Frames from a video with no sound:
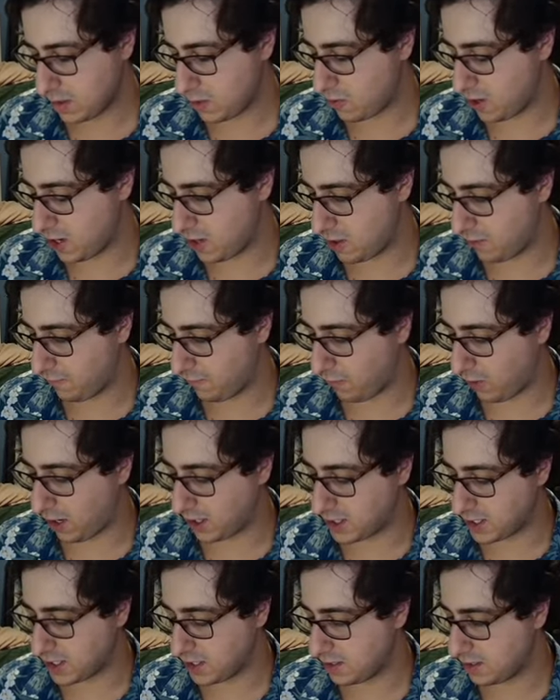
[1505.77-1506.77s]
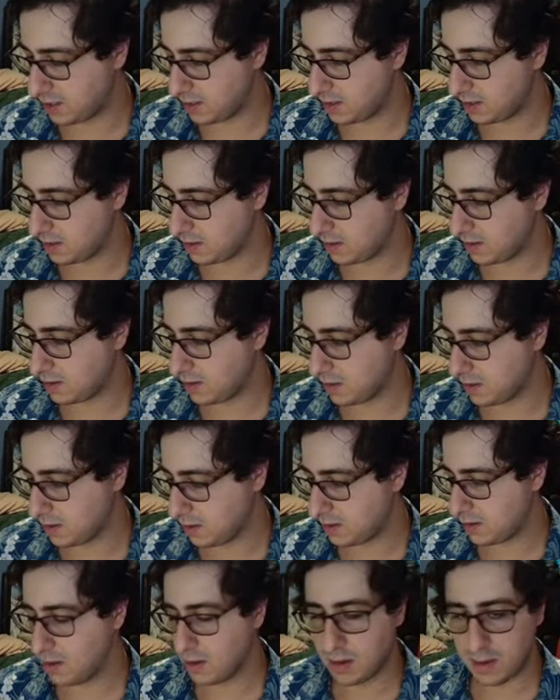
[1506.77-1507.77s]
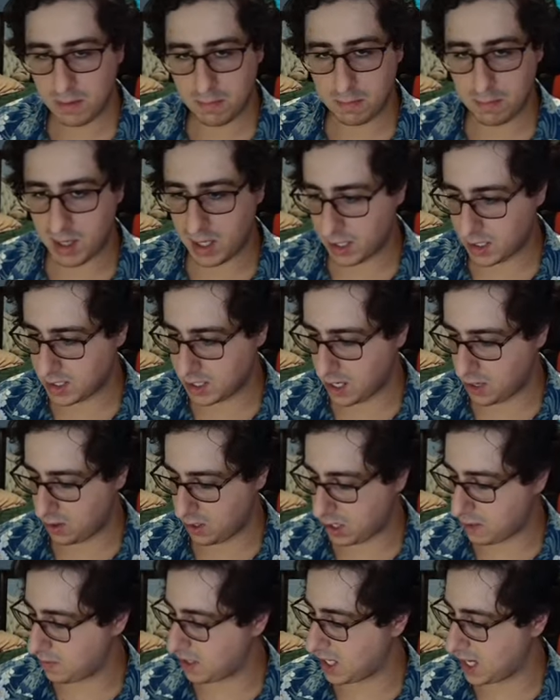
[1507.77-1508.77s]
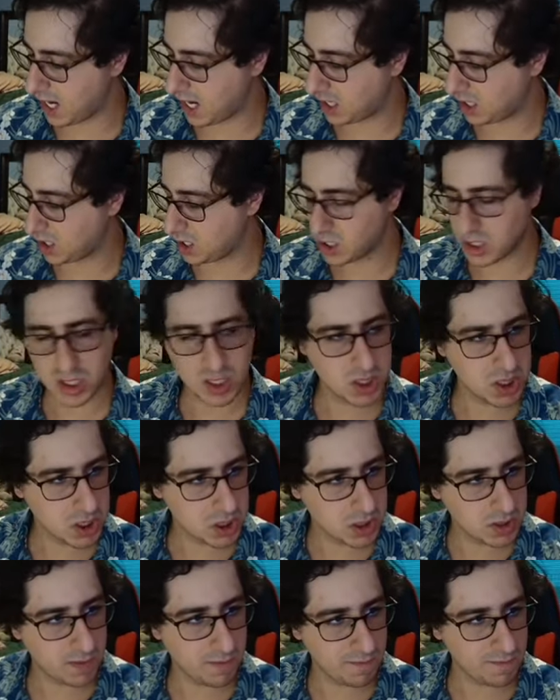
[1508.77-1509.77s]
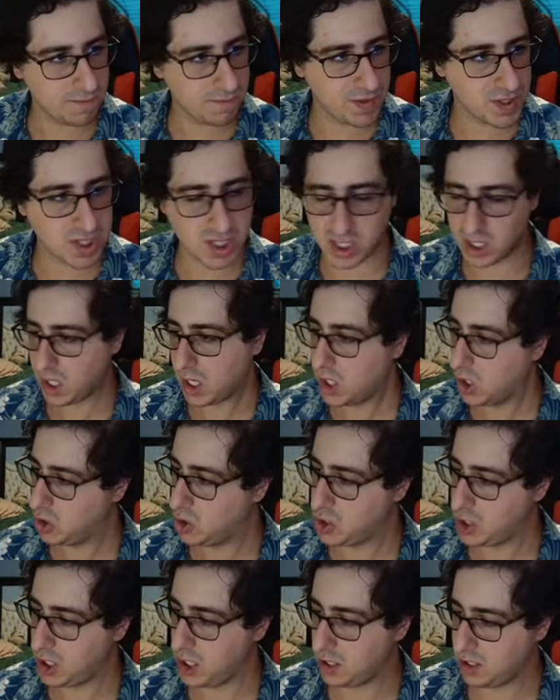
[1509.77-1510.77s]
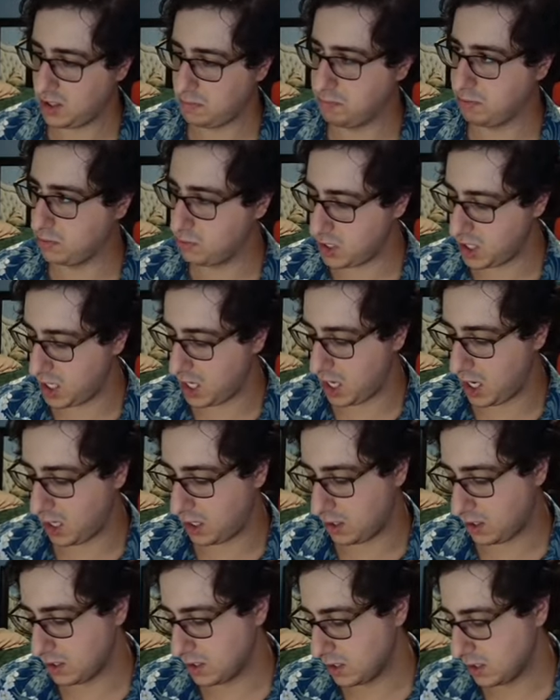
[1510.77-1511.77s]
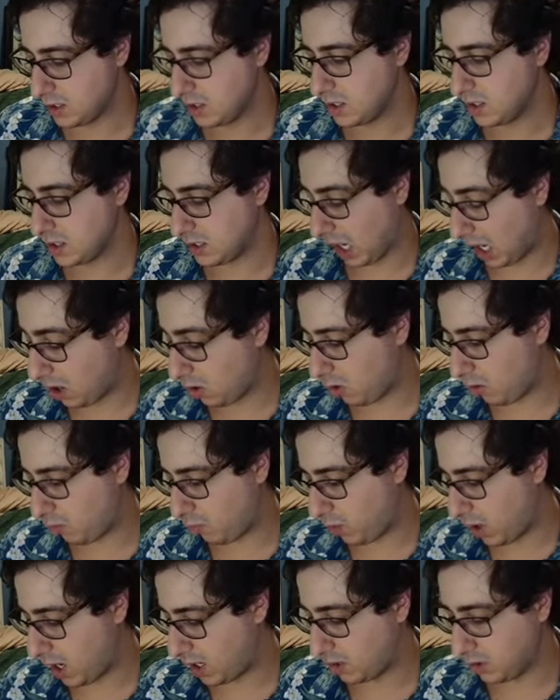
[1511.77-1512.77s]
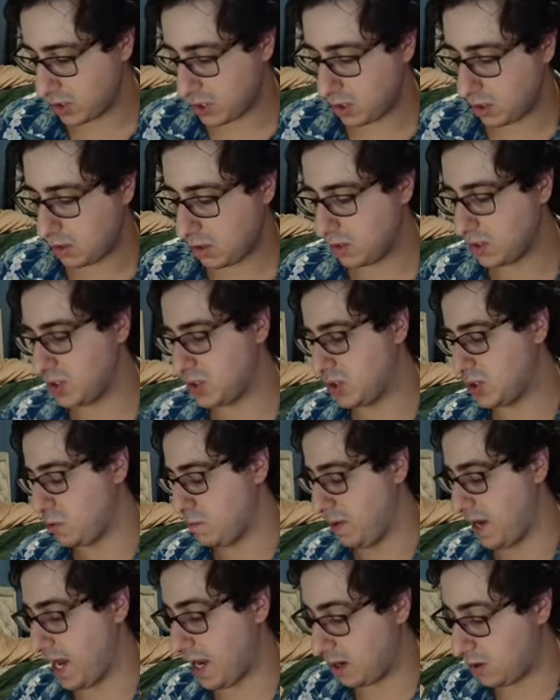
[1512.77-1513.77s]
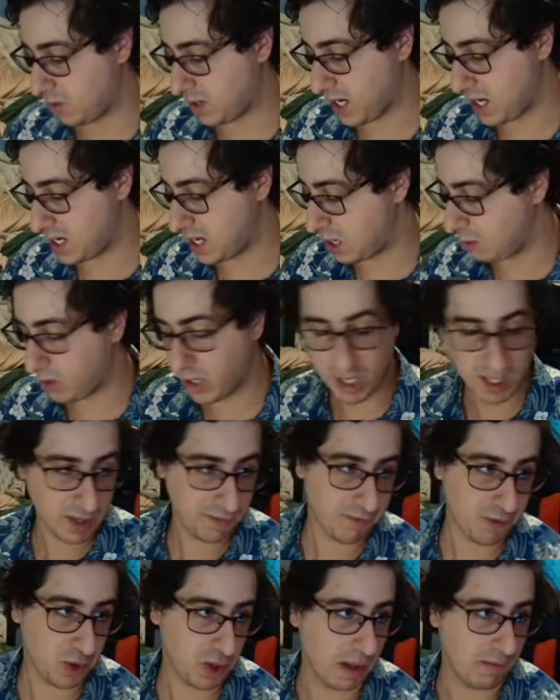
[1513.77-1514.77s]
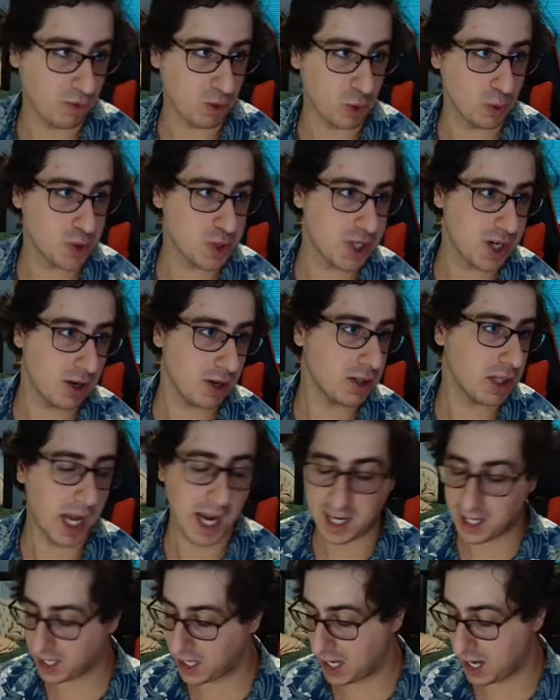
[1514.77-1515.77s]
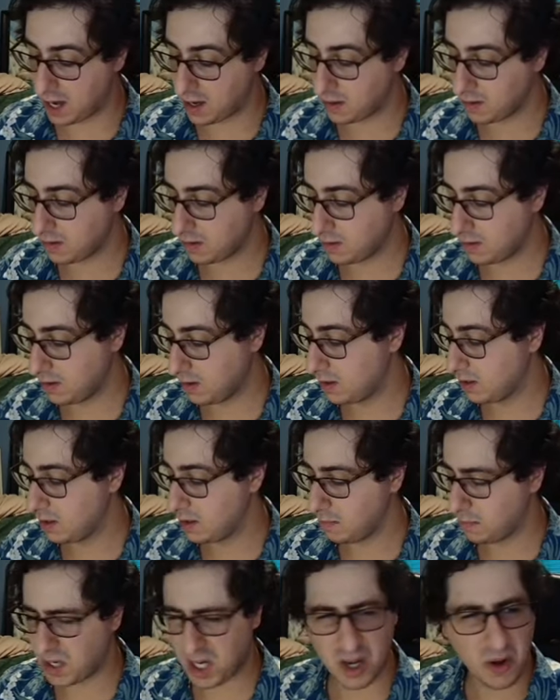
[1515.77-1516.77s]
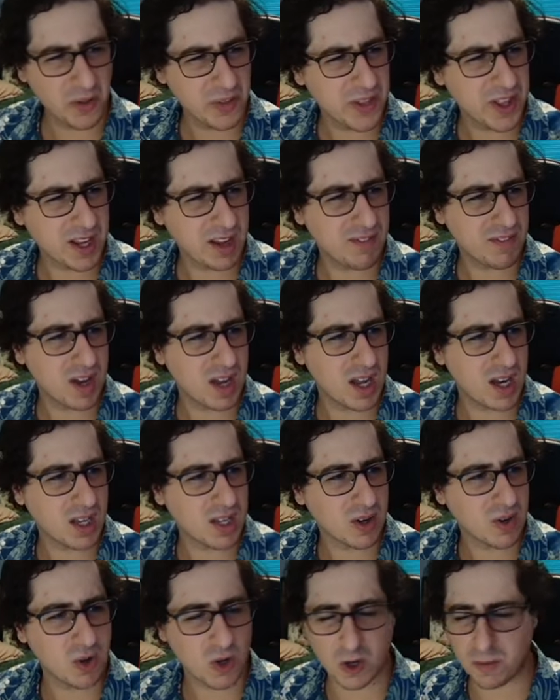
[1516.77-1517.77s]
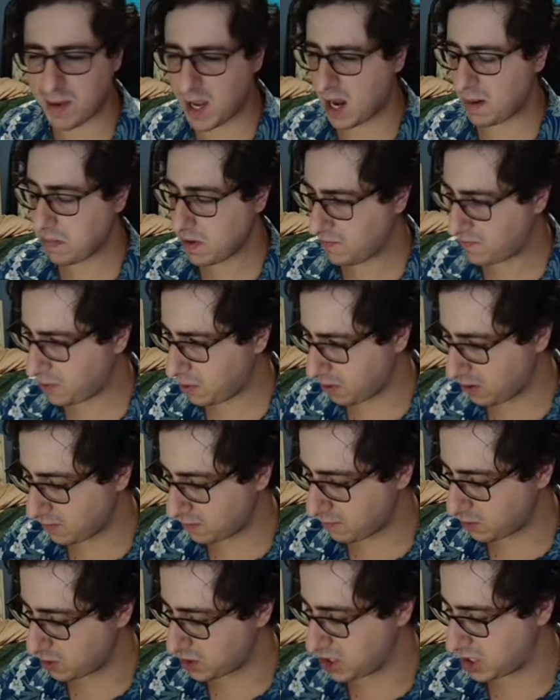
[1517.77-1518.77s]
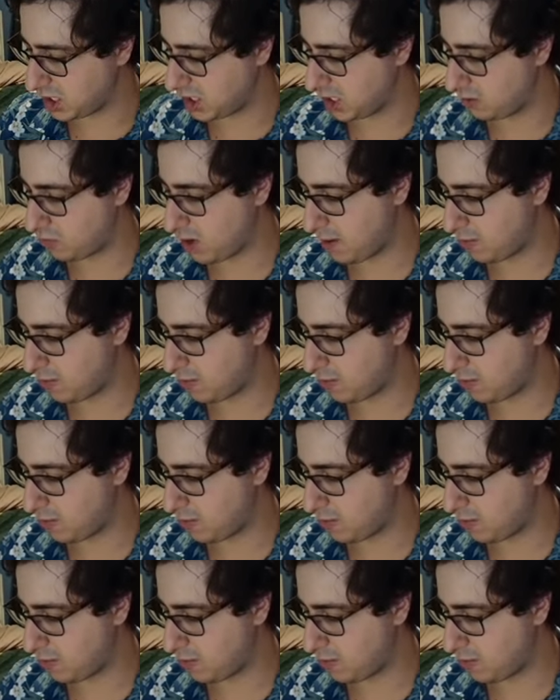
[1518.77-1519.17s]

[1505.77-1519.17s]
Three to the front. it down and give me that. Fisting Energy. Booyah! Tower of Waters. Zubat. Okay, now we got the full evolutionary line again. But I don't think I've gotten the Crobat before, unfortunately.